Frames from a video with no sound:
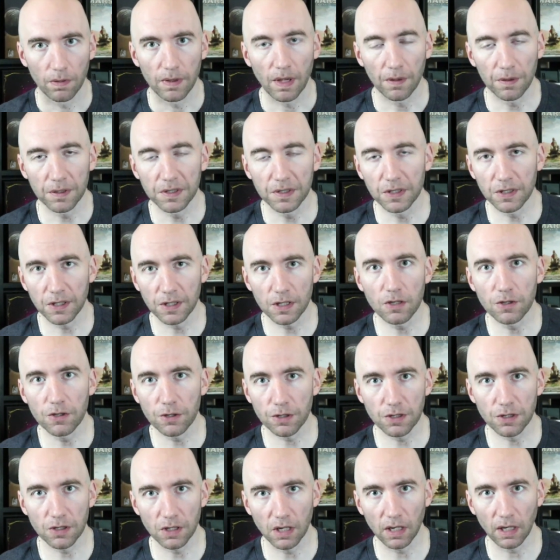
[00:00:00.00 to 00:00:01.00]
Now, this is
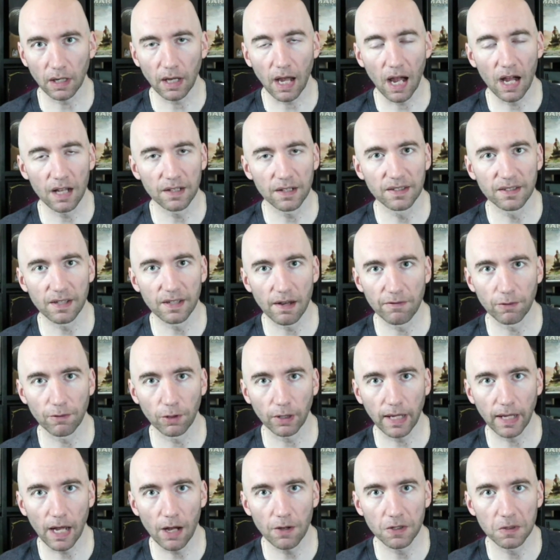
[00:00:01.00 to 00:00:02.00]
interesting on several
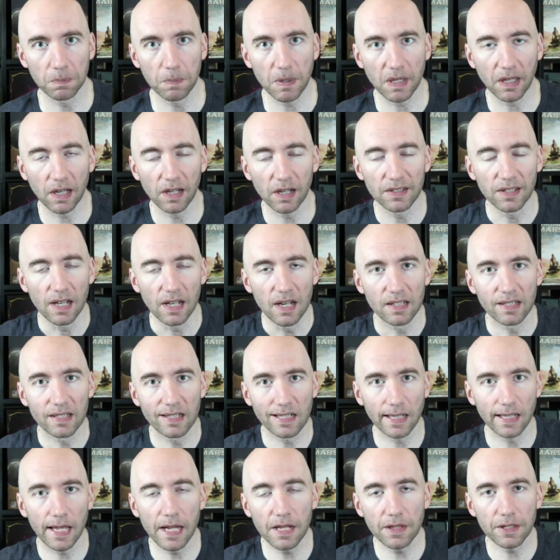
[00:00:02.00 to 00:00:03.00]
accounts, because
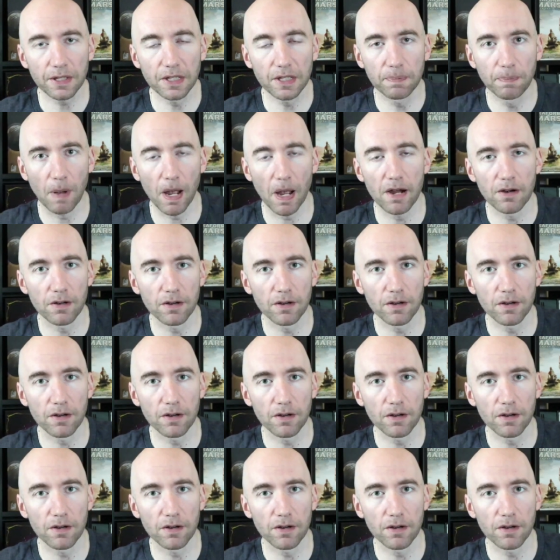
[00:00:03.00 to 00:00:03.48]
Slay the Spire,